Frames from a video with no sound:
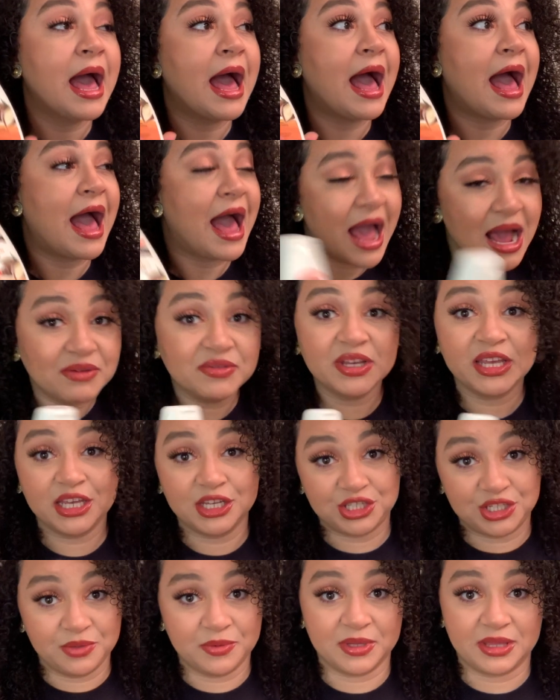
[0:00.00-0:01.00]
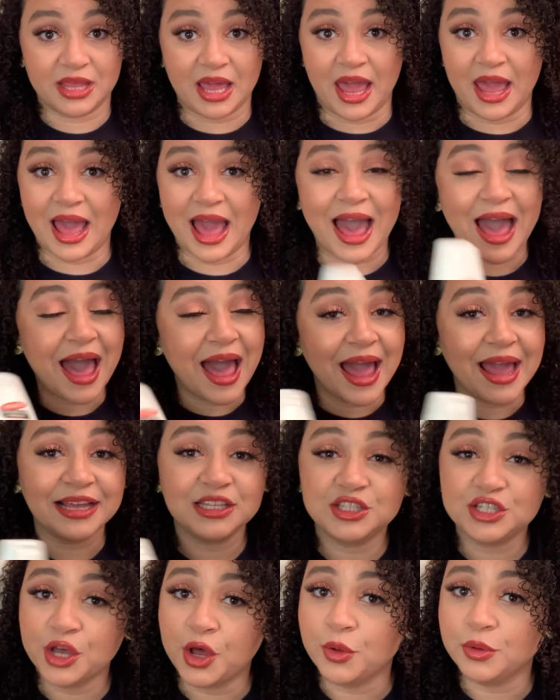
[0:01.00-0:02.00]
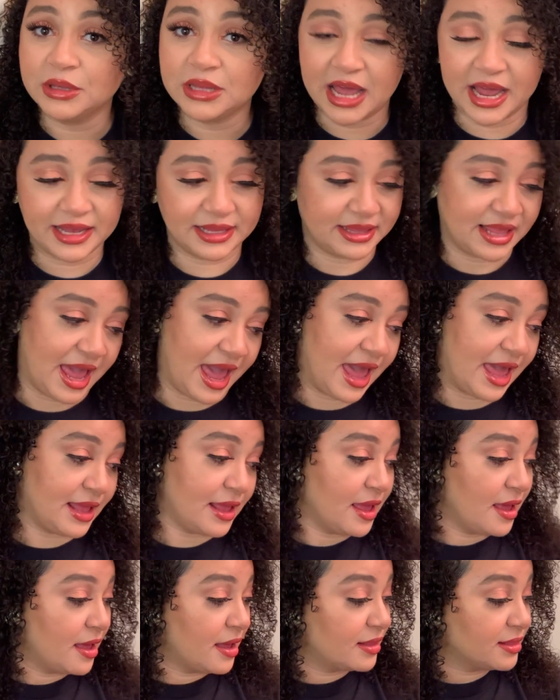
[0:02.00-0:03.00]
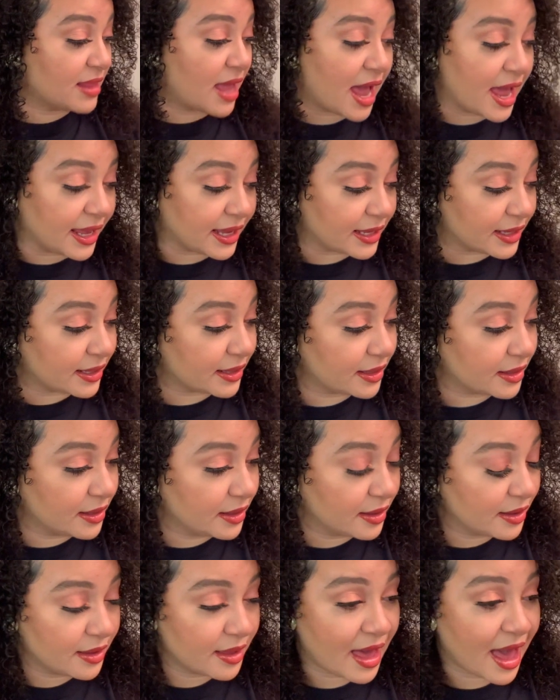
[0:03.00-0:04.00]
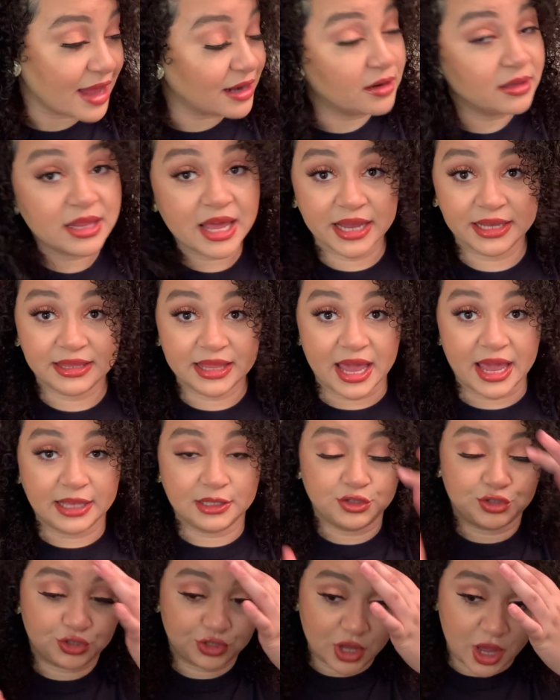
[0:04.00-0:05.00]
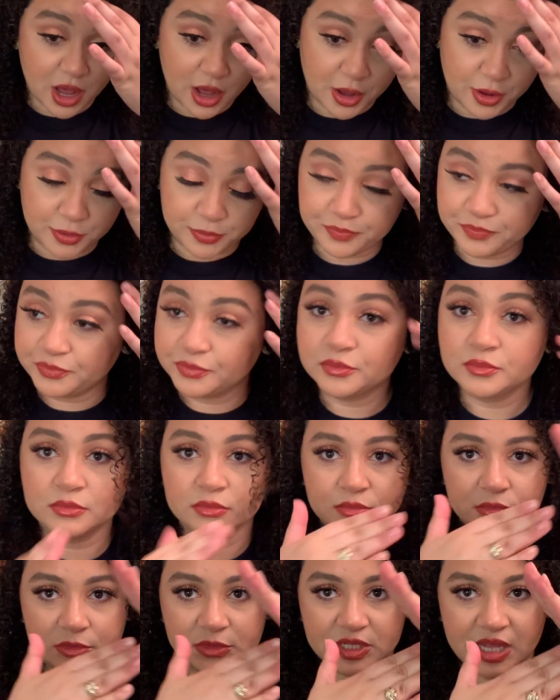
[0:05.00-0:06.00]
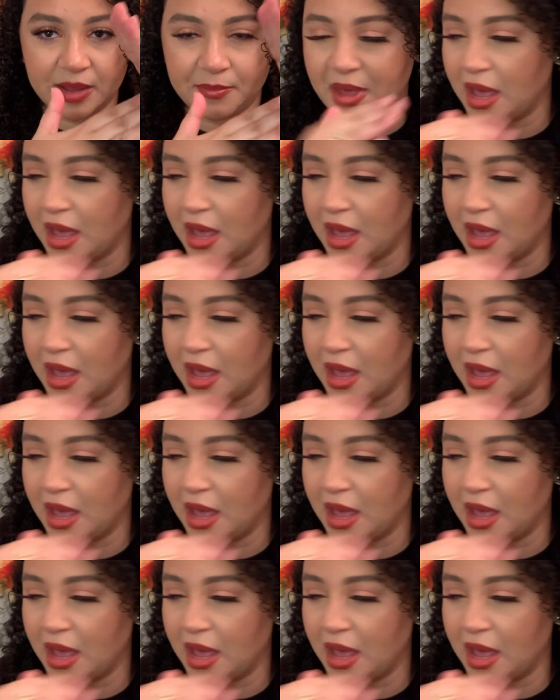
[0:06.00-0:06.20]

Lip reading: I have an issue with that. I don't like that. Like, I don't like that. So, time